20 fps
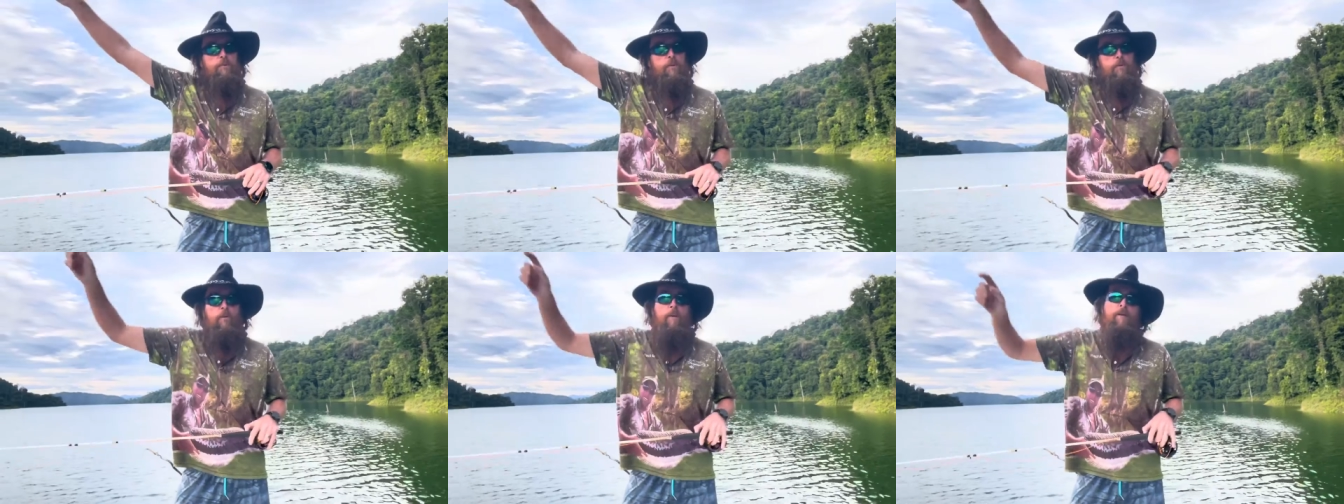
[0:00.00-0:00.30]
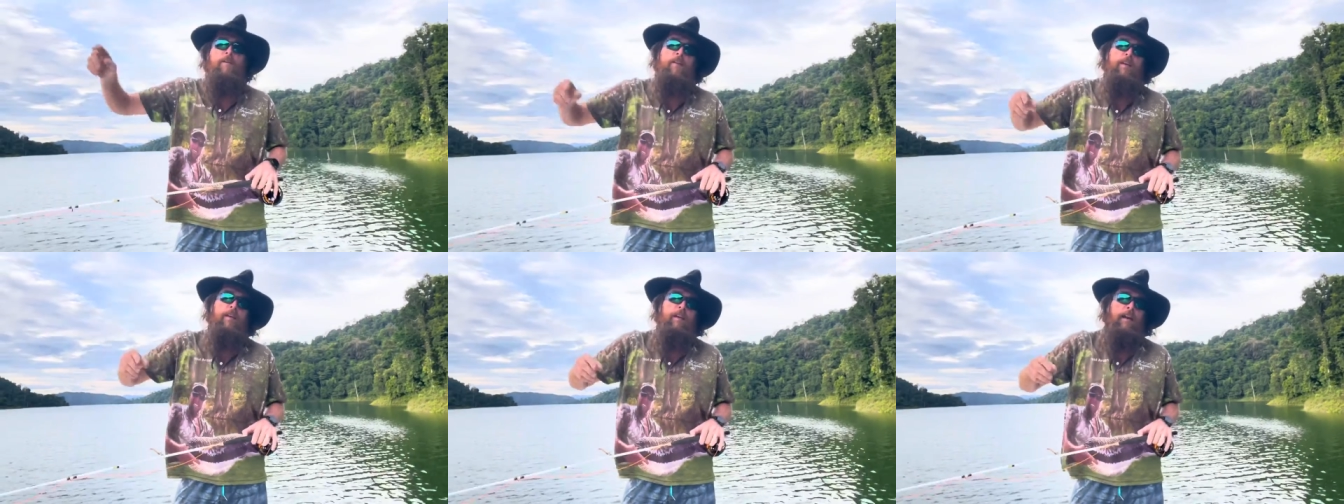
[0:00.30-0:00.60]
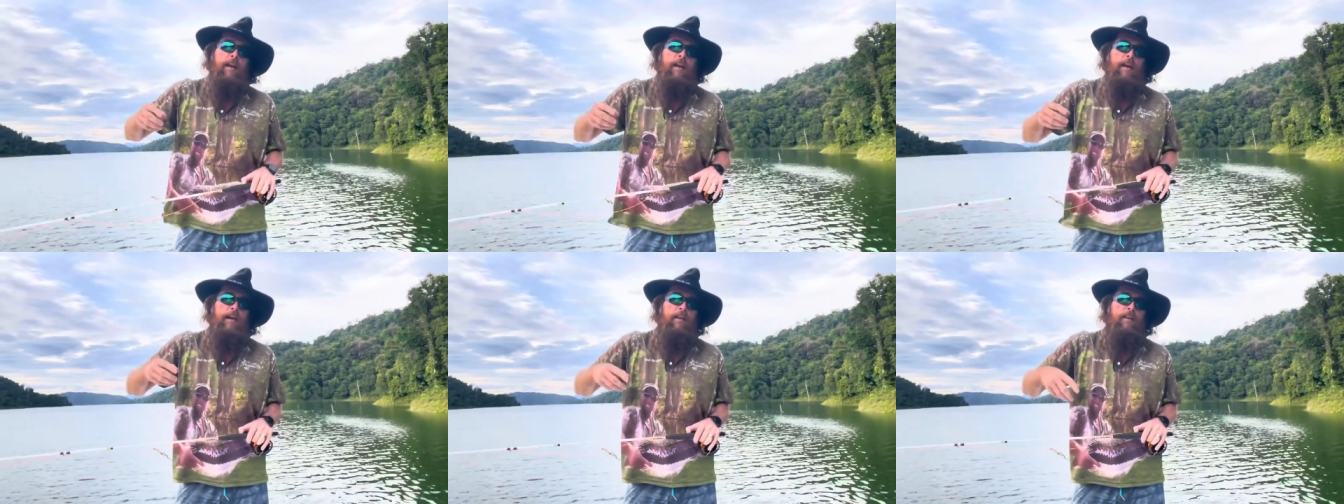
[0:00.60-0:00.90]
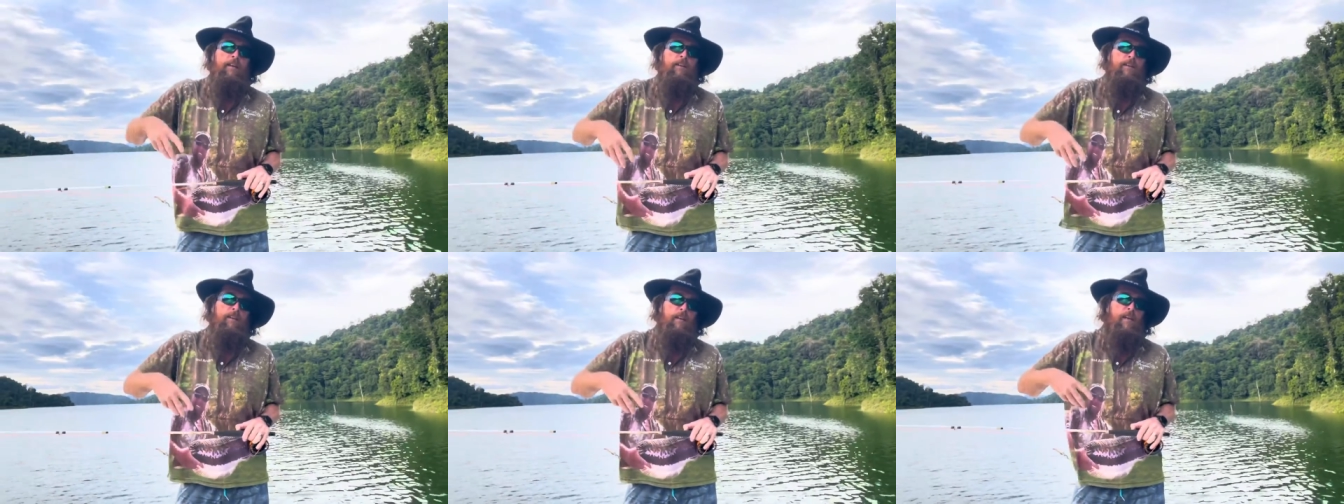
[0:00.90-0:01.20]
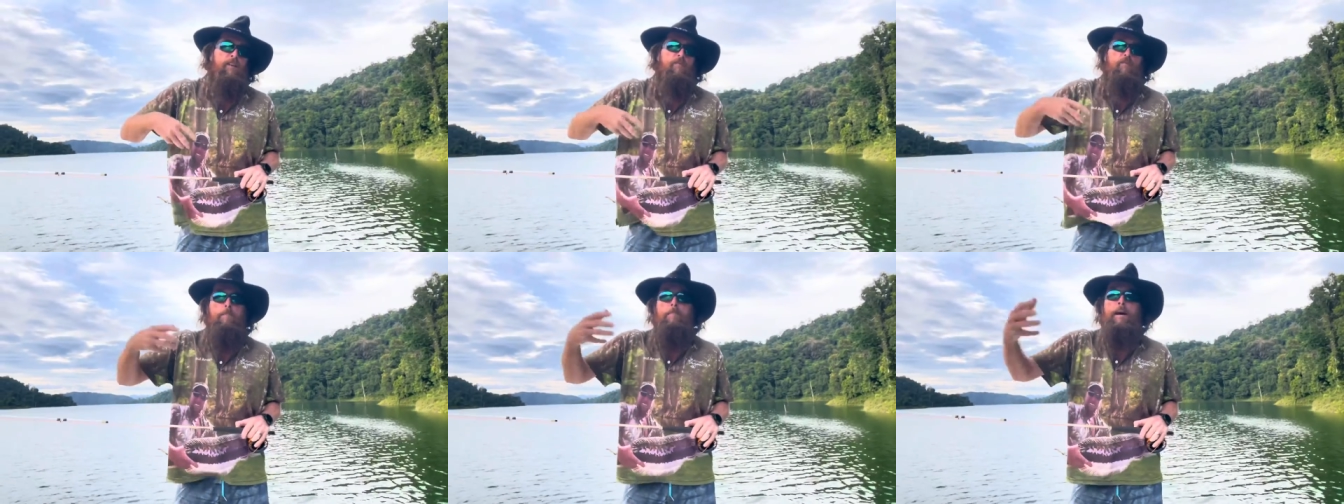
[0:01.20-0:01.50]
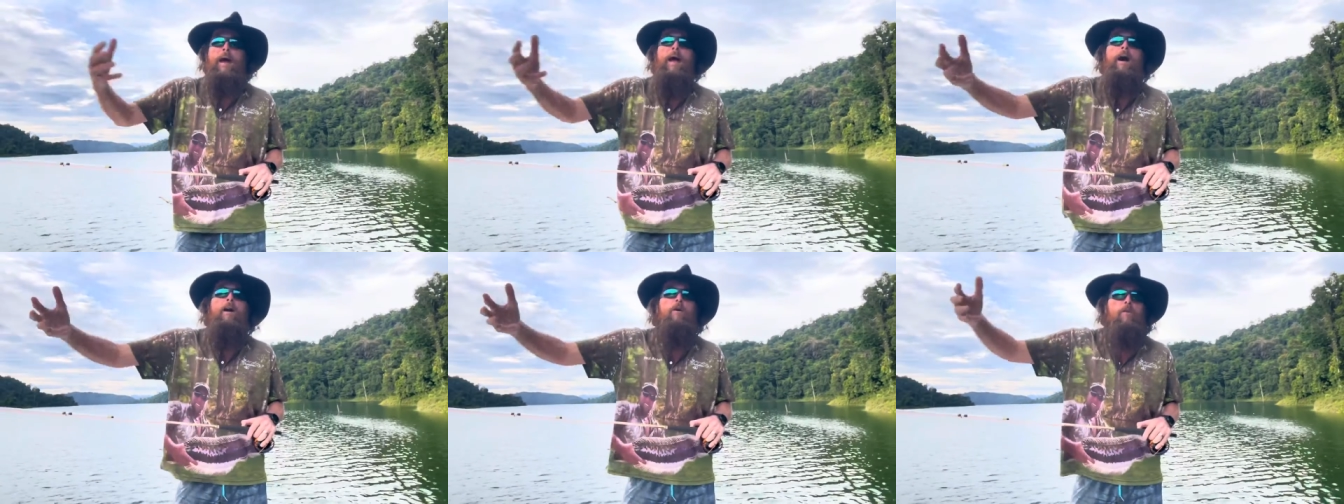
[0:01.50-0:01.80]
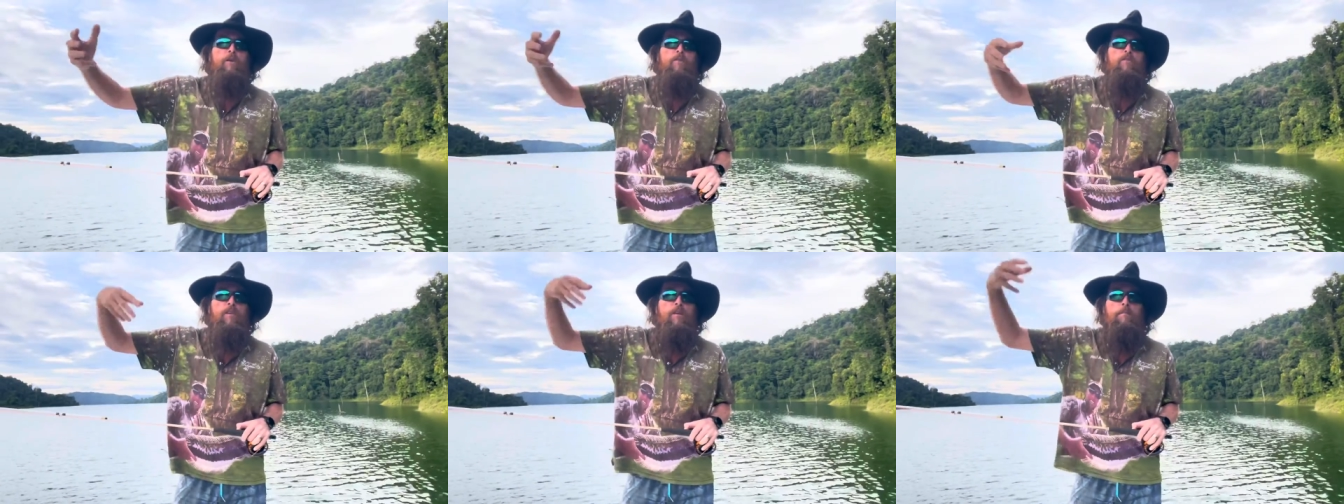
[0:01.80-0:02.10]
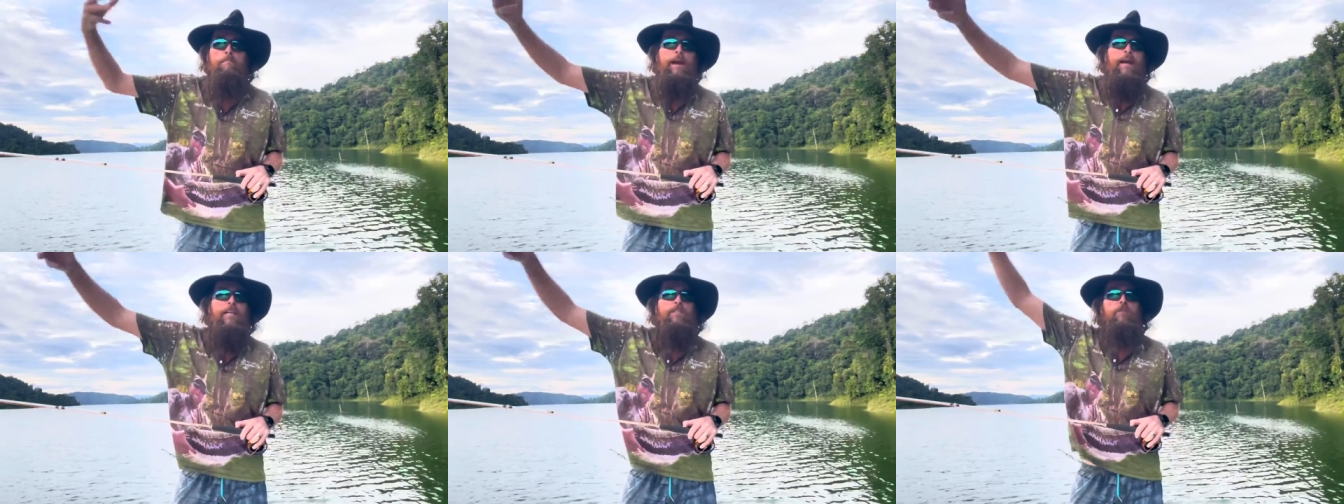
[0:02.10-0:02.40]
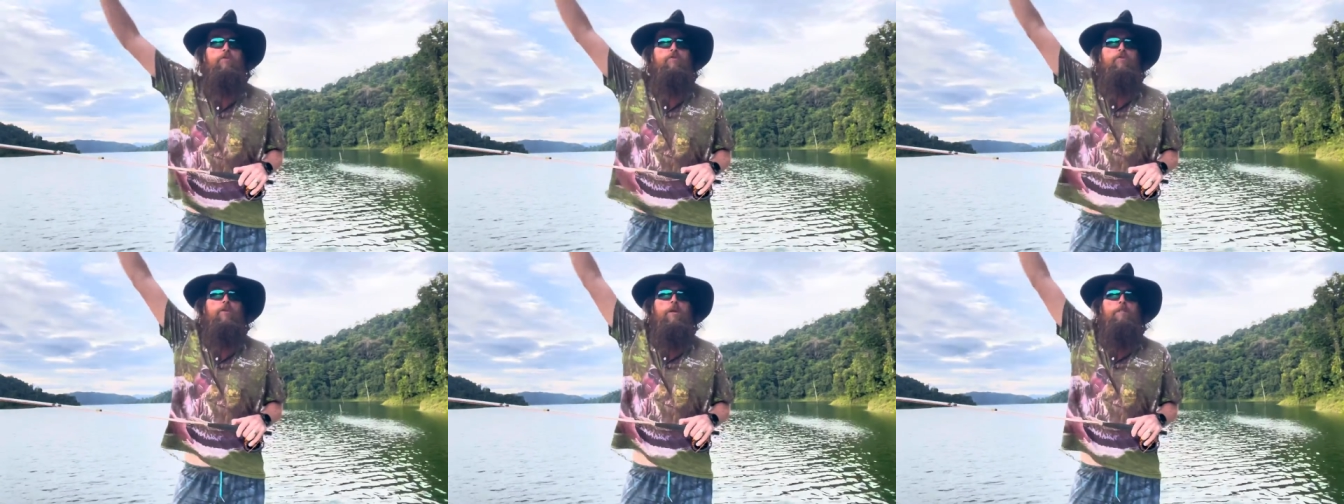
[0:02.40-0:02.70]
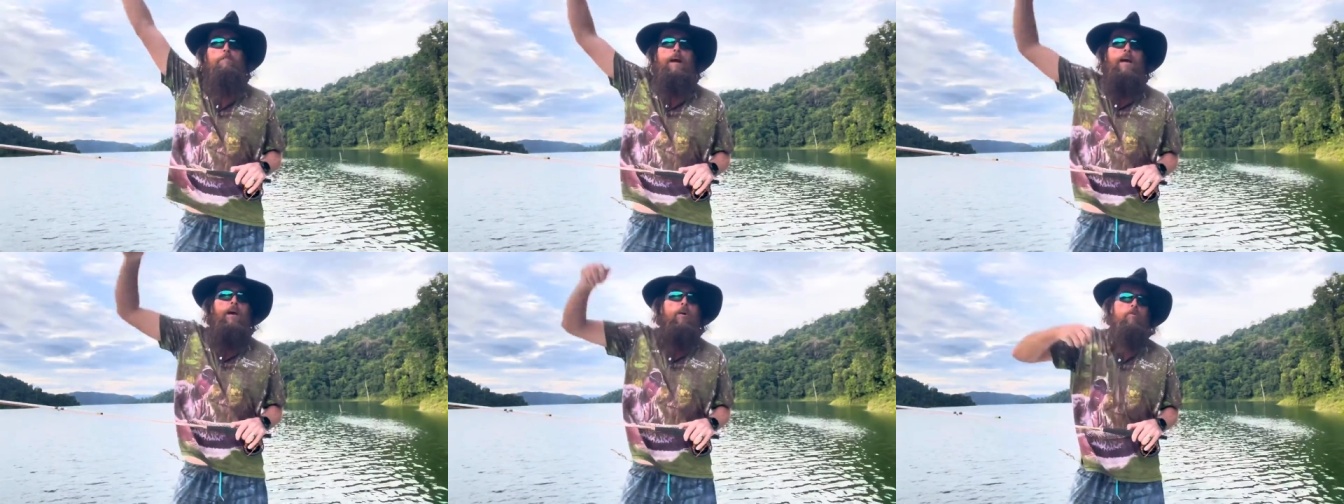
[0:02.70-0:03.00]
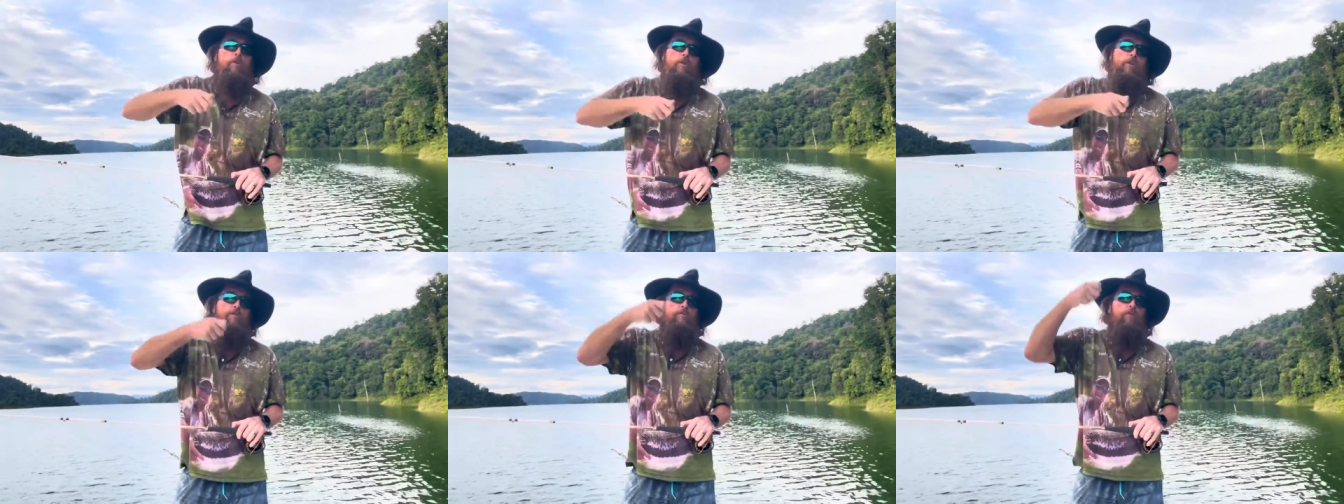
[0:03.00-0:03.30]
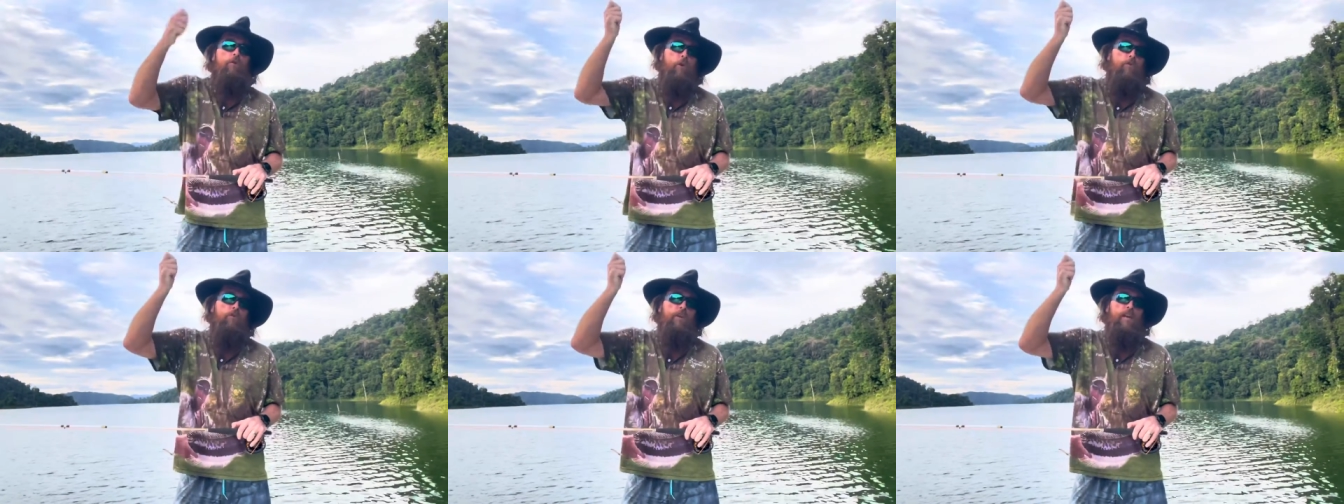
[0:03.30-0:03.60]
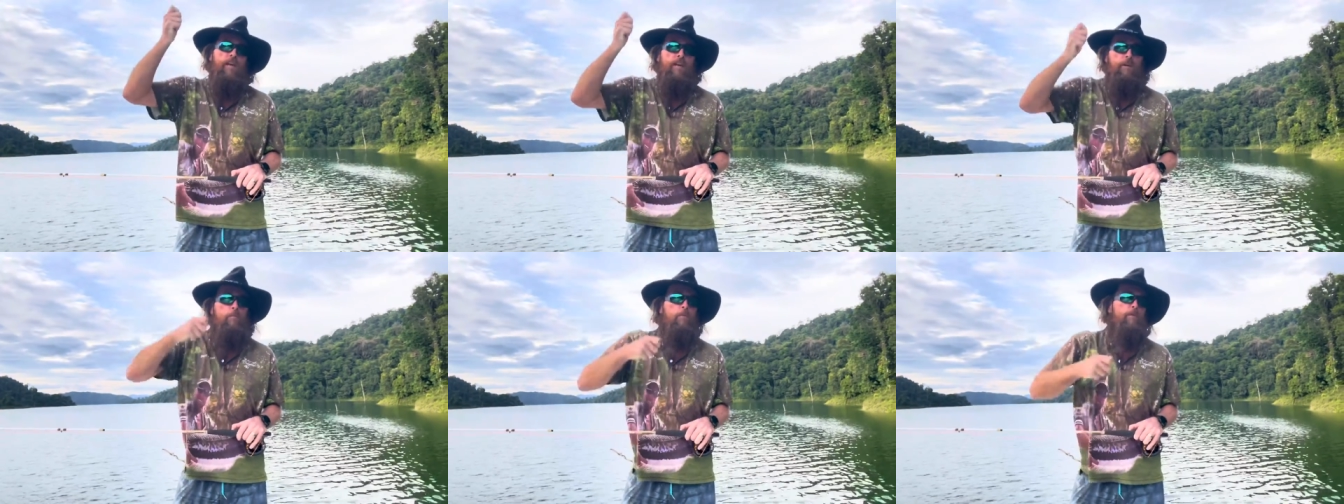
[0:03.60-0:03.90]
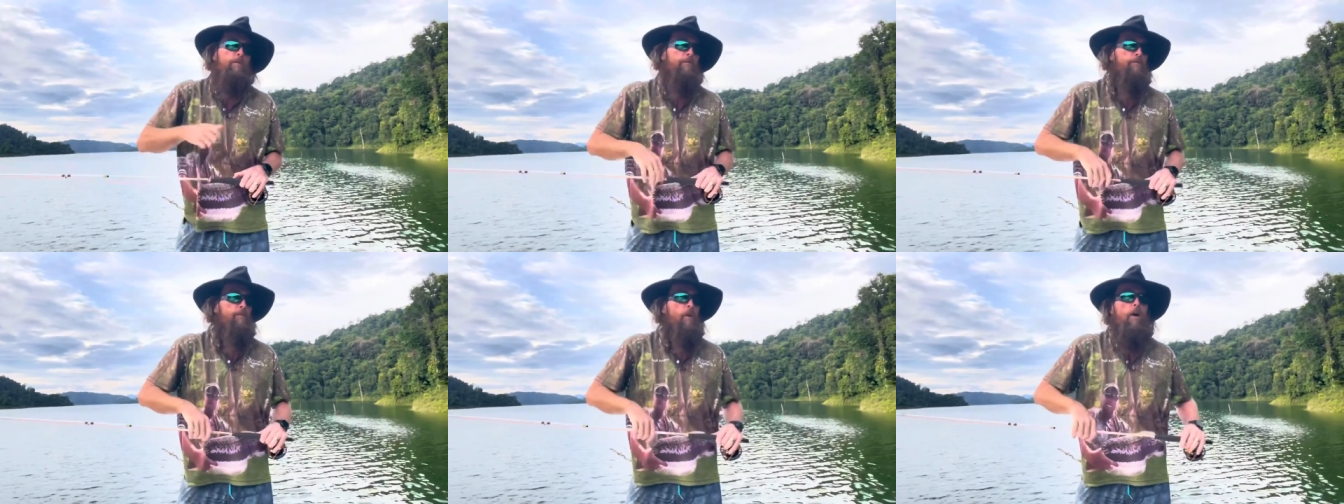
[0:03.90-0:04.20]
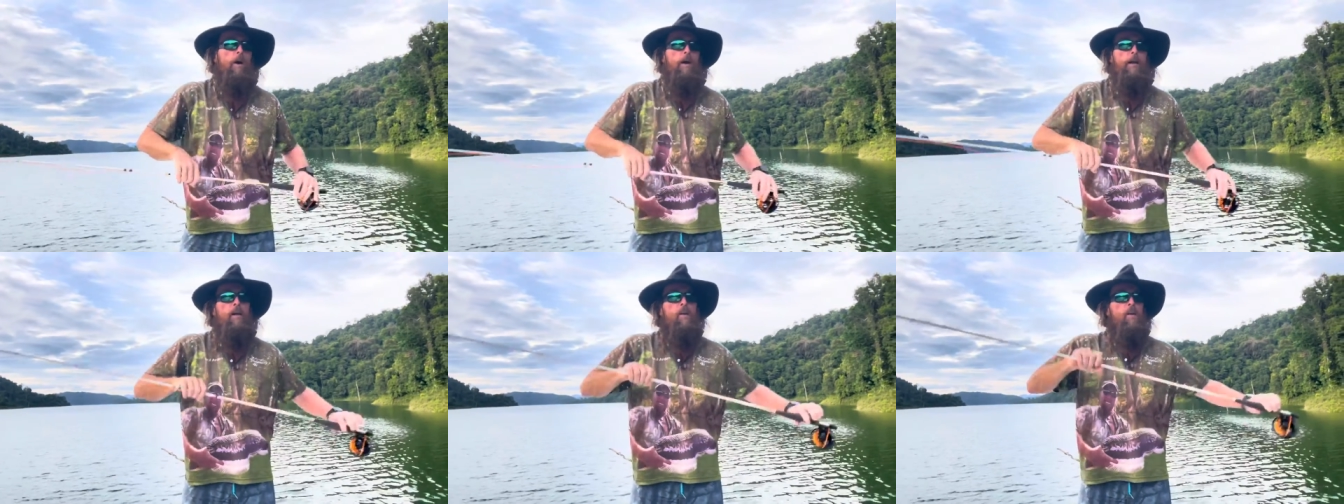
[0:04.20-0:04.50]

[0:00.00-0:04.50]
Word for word: you and it's a bell. It's an imaginary bell that you've got to hit with a fly.